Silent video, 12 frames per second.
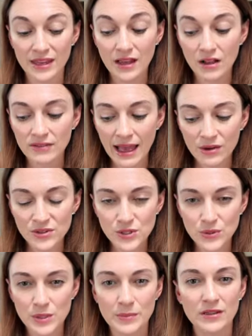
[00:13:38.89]
And it allows
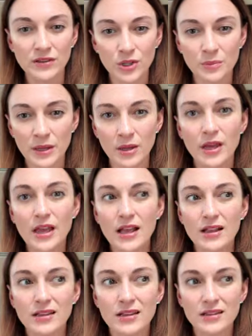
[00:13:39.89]
you to be a little bit
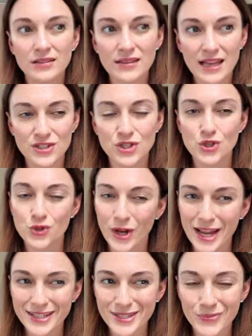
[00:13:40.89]
less
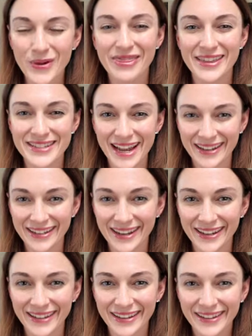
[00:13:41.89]
stressed when the
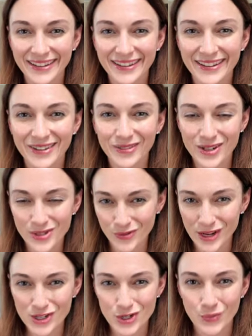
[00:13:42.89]
dining
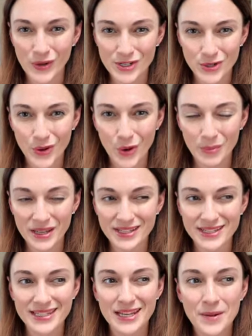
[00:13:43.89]
reservation window
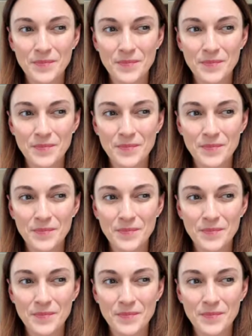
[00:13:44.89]
opens.